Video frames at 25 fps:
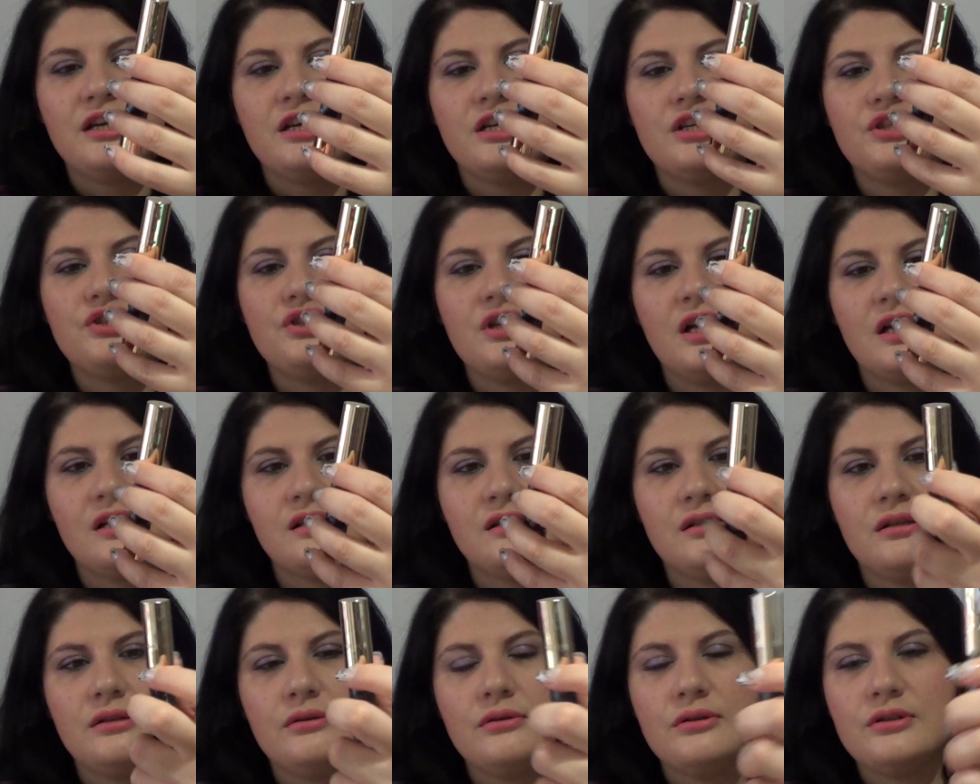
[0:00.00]
It
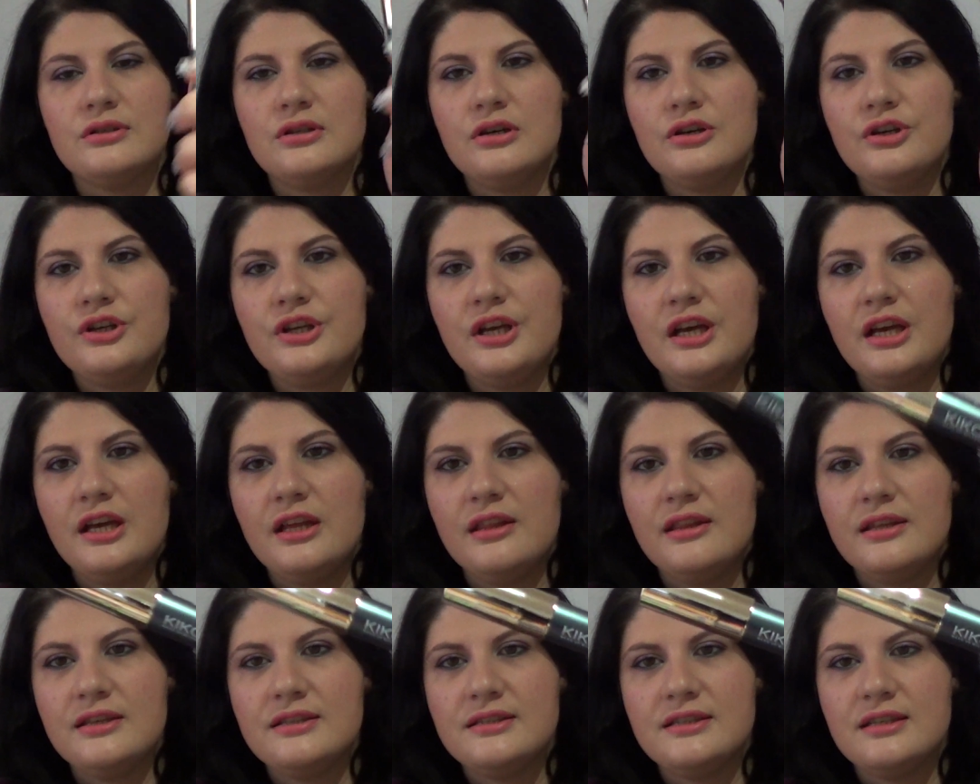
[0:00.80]
just looks,
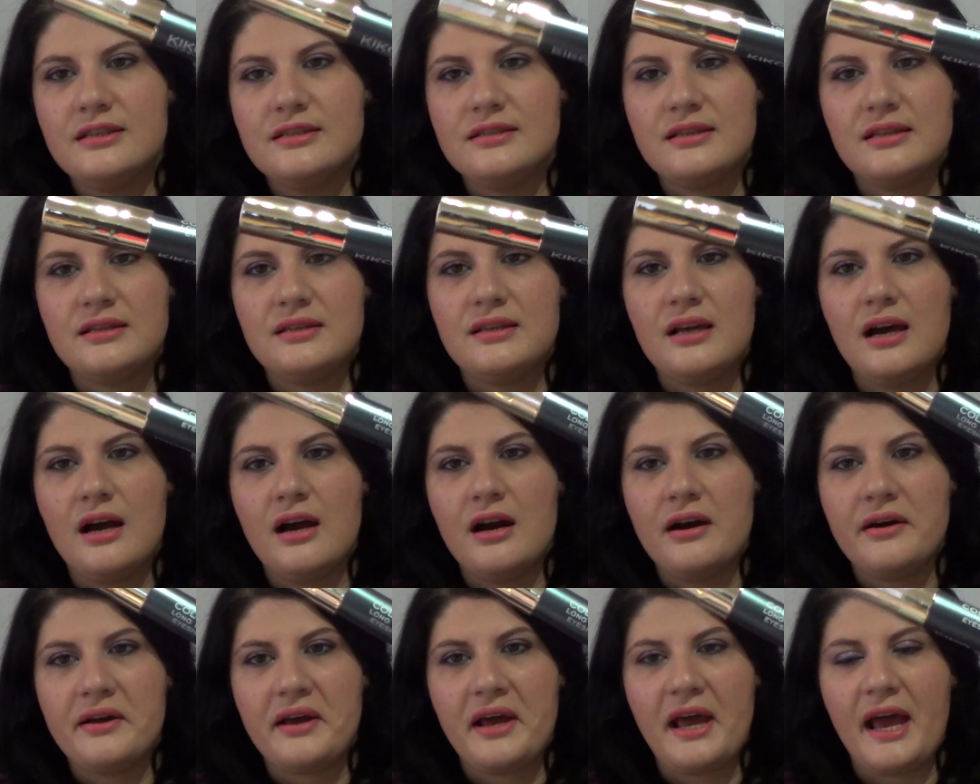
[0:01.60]
okay, this is a
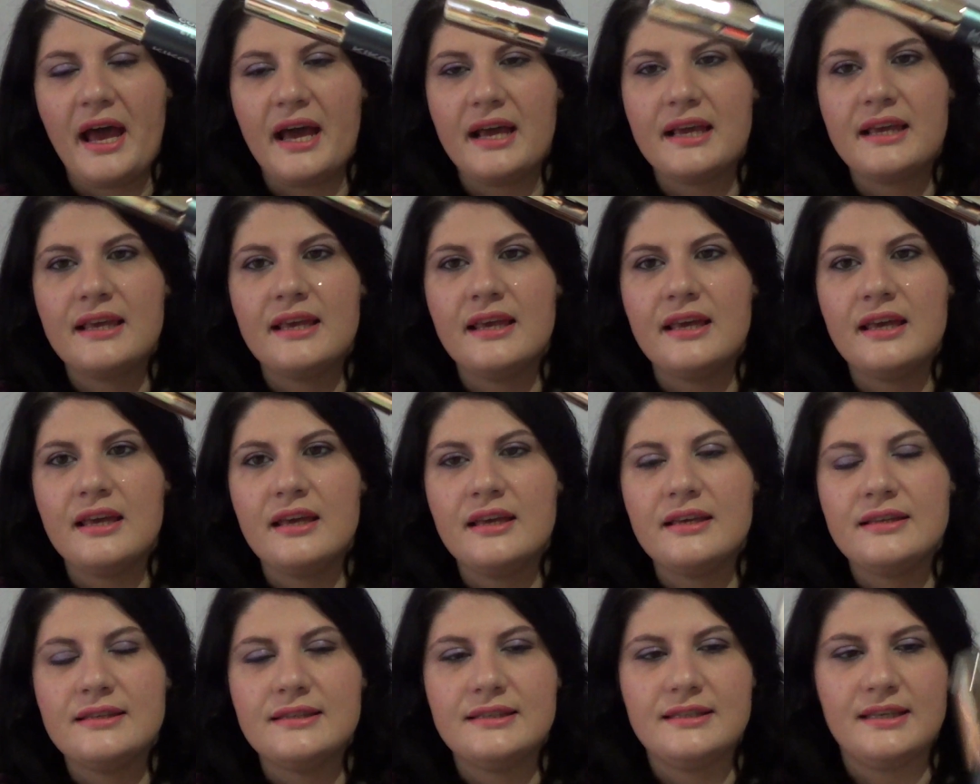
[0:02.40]
dark
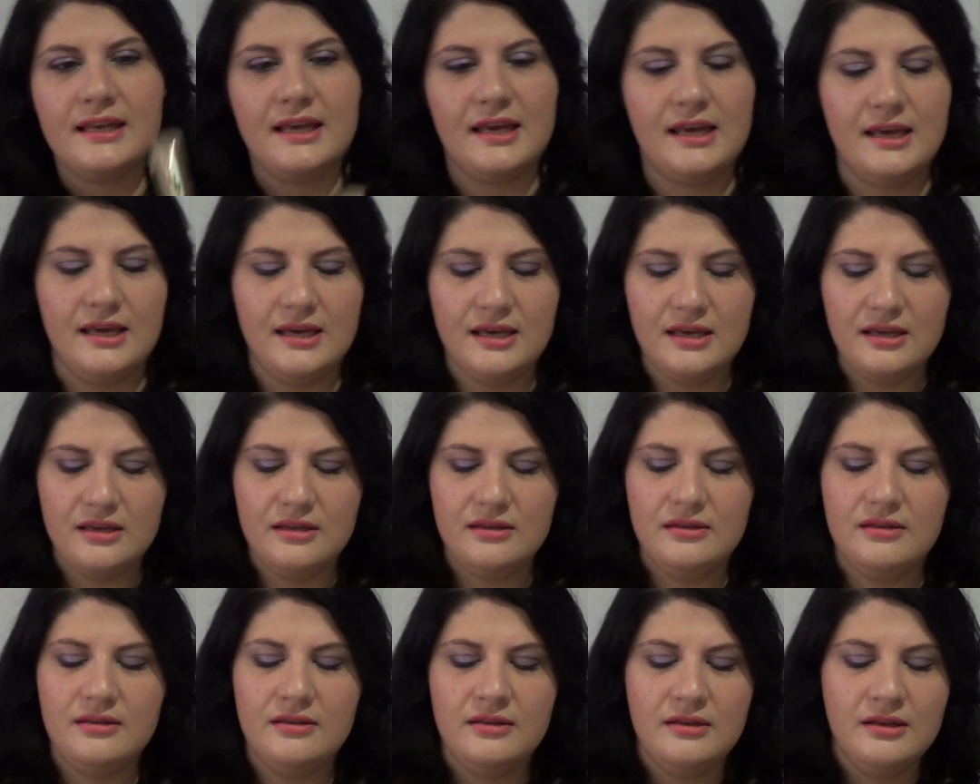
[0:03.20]
khaki
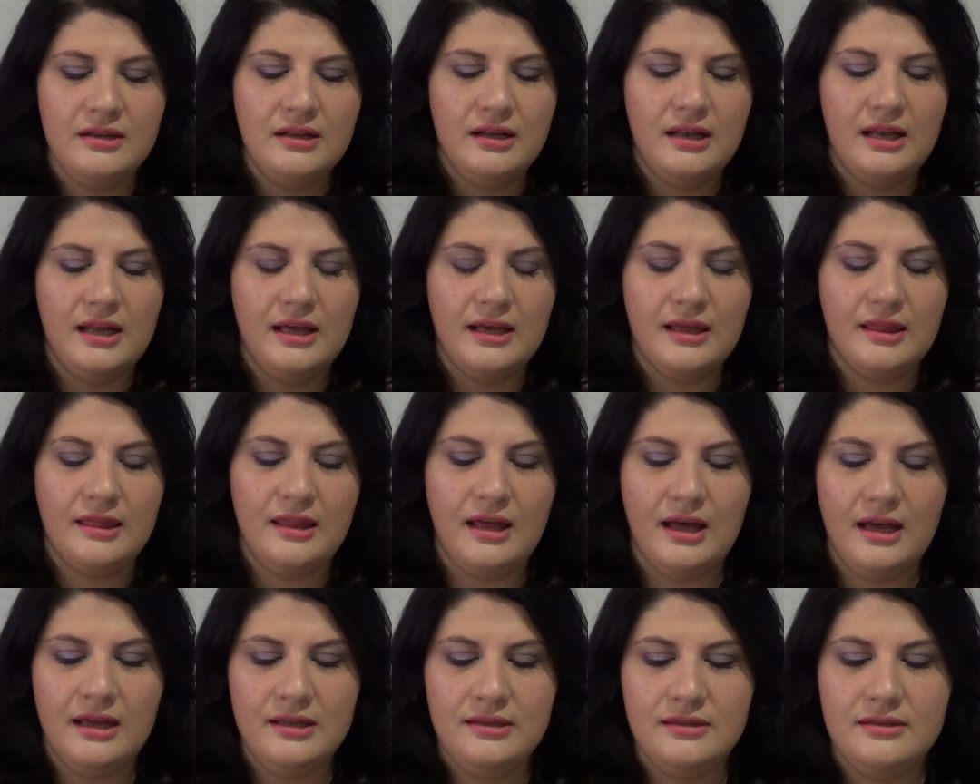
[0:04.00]
shade, like
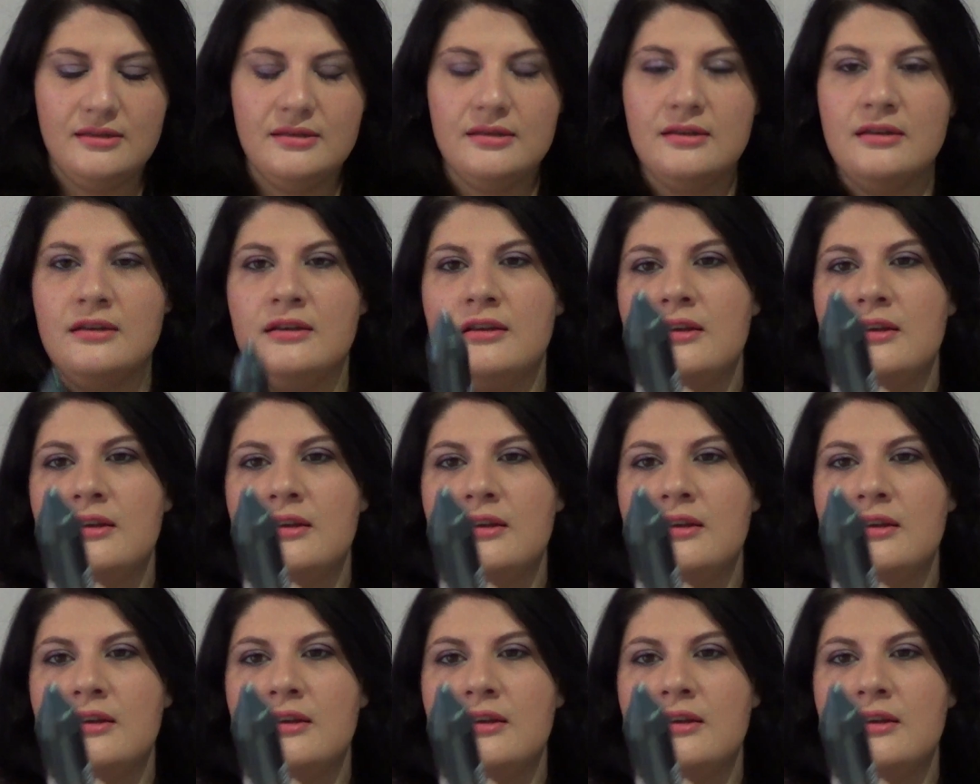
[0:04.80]
that.